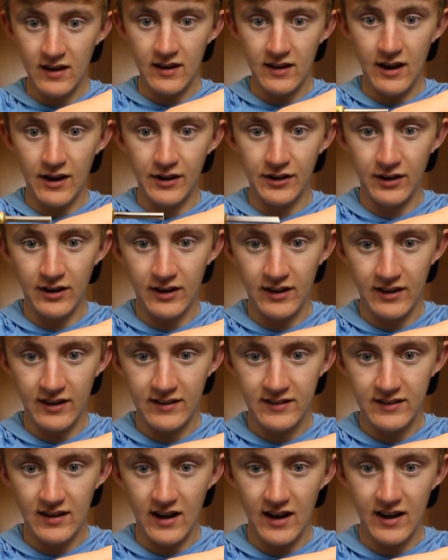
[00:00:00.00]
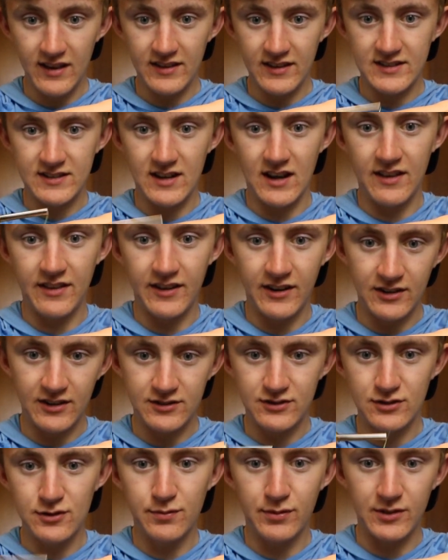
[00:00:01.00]
Now you're gonna tie this on there
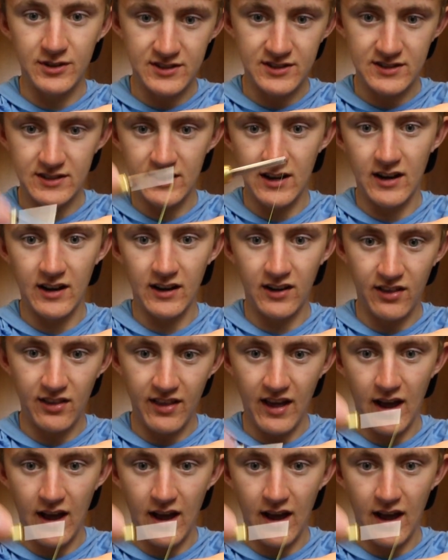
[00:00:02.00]
super snug.